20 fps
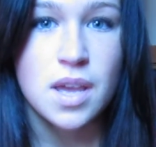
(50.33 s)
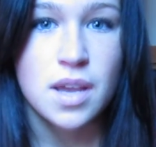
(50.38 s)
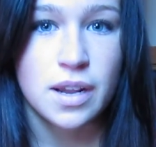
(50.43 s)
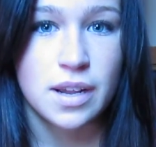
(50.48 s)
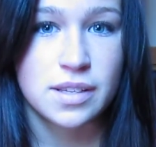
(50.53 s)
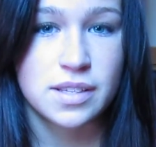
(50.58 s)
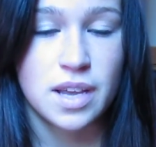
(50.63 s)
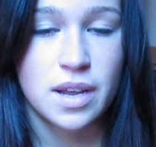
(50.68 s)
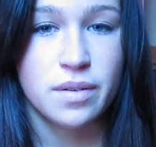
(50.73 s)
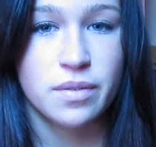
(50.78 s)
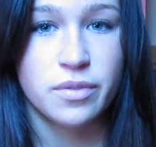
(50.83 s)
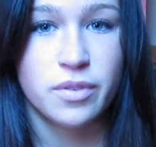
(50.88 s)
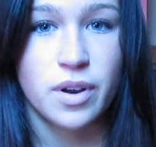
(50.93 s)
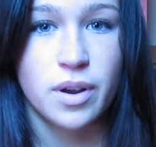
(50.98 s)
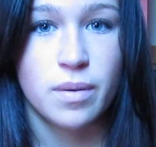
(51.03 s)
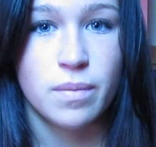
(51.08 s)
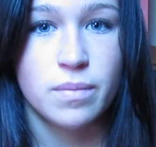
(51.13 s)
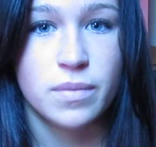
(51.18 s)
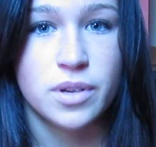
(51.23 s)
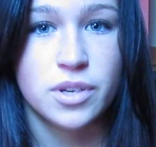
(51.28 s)
because I'm
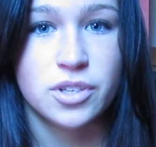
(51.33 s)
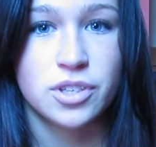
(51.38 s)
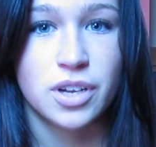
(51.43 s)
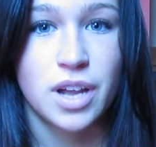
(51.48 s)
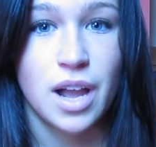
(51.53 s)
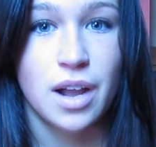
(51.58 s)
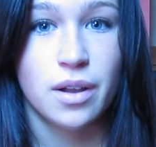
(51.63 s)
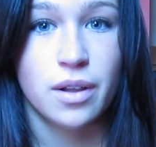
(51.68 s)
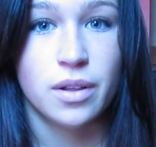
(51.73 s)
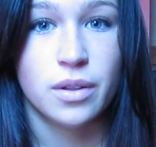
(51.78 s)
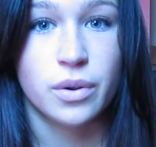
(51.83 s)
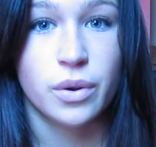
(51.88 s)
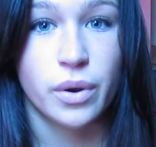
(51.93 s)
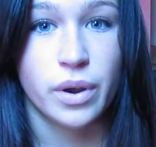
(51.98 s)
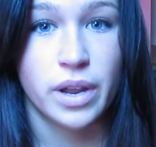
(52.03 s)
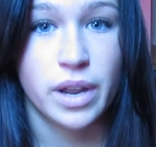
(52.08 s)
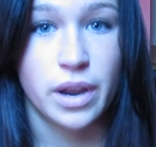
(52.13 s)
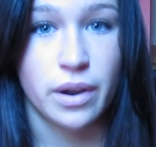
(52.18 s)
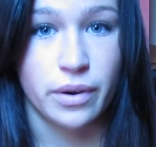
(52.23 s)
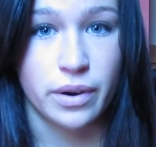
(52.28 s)
from the Chicago,
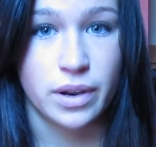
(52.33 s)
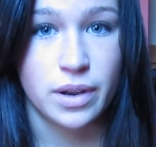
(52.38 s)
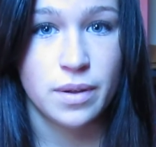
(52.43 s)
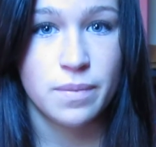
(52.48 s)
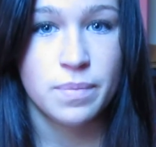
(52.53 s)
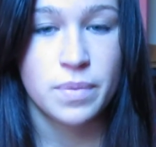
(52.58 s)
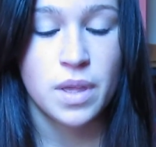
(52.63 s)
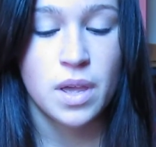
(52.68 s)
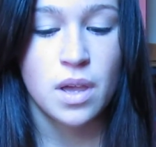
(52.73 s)
Illinois area.